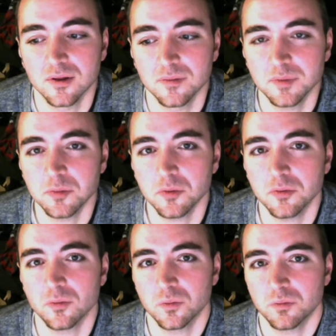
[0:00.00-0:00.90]
people
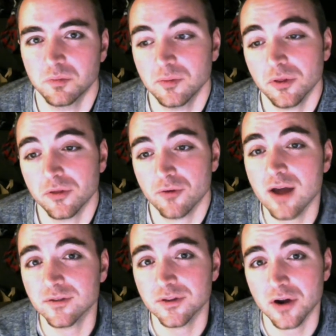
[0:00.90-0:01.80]
thrive
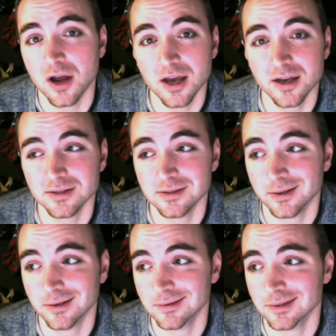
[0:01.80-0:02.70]
on their highs, and
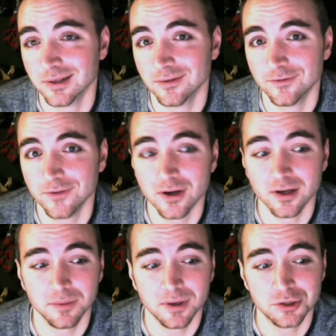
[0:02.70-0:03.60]
I was like, fuck, I'm
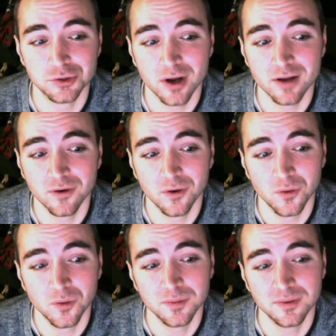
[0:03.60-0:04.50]
gonna drive
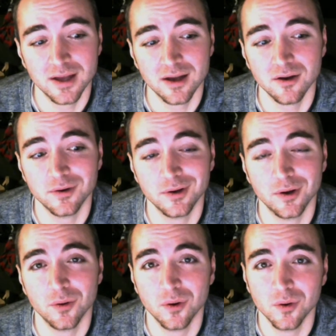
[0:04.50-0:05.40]
home now and
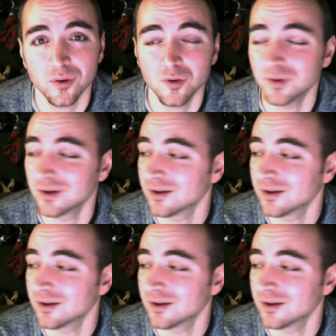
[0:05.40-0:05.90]
go home, and